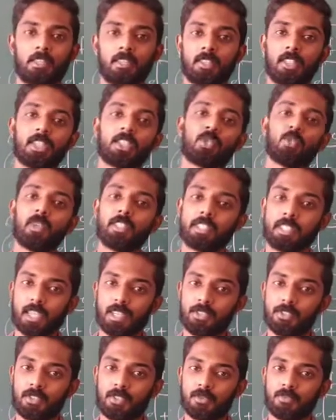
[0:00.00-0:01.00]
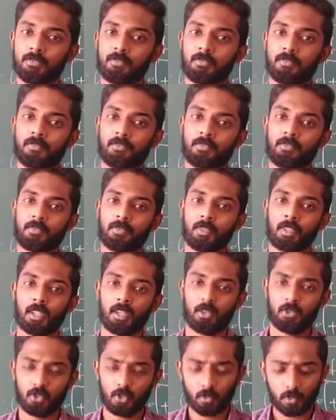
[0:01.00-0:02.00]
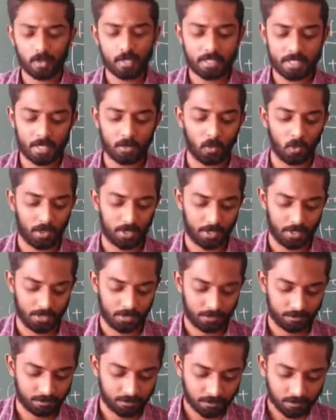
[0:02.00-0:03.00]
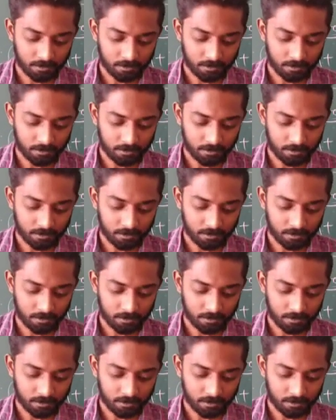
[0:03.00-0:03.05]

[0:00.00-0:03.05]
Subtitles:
things will change. So we will see what it is.